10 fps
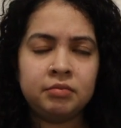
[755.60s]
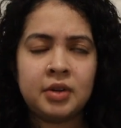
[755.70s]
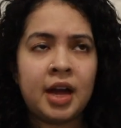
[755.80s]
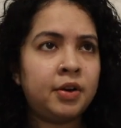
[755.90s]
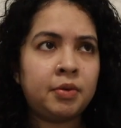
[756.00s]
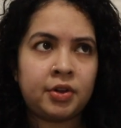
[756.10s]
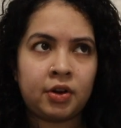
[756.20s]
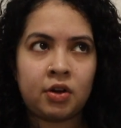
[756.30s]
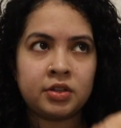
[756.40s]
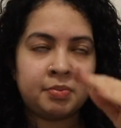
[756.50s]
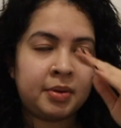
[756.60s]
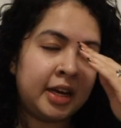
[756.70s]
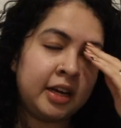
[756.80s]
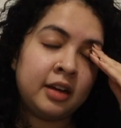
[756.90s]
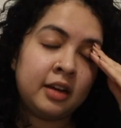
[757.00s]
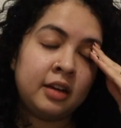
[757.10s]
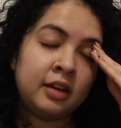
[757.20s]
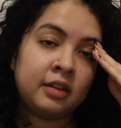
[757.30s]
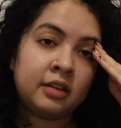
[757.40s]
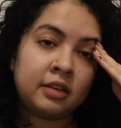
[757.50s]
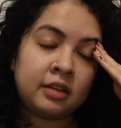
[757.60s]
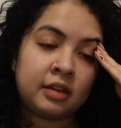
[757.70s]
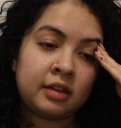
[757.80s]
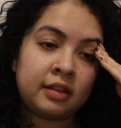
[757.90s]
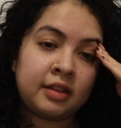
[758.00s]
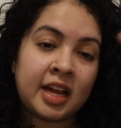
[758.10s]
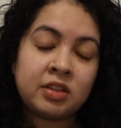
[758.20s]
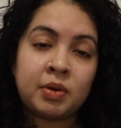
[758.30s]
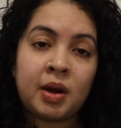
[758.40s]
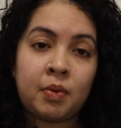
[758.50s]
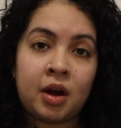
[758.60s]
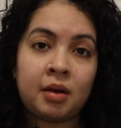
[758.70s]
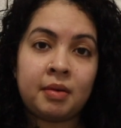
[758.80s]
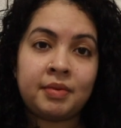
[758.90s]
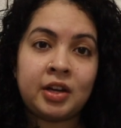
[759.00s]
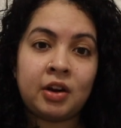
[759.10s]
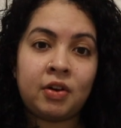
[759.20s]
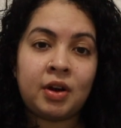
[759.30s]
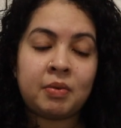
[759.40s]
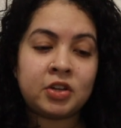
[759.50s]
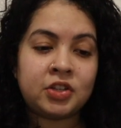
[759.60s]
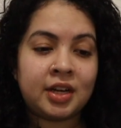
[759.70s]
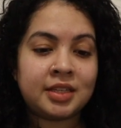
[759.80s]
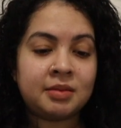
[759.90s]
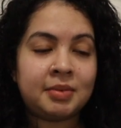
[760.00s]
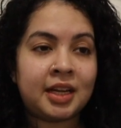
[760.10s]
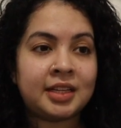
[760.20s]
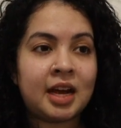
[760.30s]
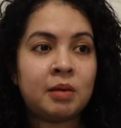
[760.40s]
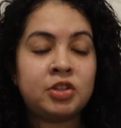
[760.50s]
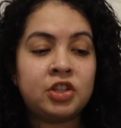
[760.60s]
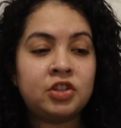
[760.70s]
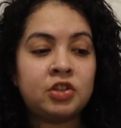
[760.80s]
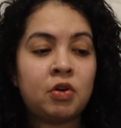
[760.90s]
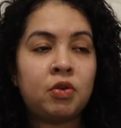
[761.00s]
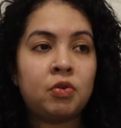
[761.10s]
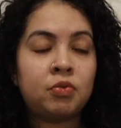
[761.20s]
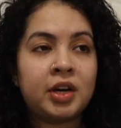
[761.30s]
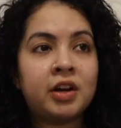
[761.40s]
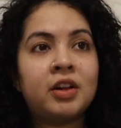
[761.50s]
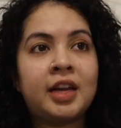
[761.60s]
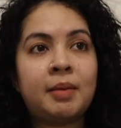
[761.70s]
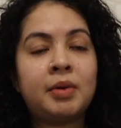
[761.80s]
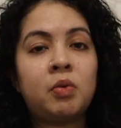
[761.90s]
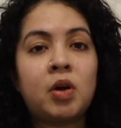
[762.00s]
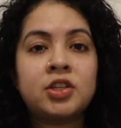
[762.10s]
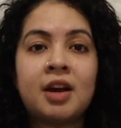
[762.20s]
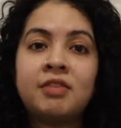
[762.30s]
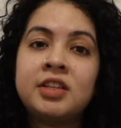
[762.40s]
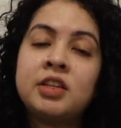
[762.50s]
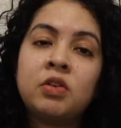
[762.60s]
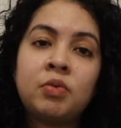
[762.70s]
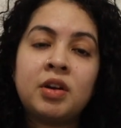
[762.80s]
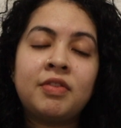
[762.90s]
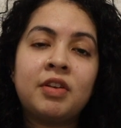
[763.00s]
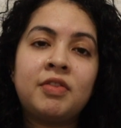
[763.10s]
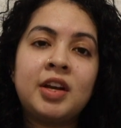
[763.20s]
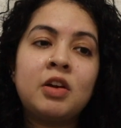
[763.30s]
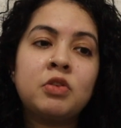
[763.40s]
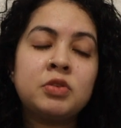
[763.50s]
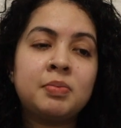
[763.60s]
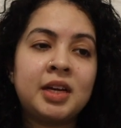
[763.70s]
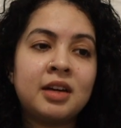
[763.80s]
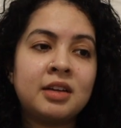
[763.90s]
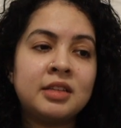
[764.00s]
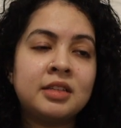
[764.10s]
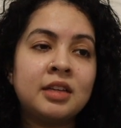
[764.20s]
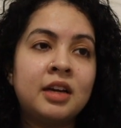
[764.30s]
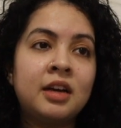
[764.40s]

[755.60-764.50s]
I don't know what they're called, but that's what I want, you know? I want you guys to be like, damn, she's so real, and I'm gonna watch every single one of her videos because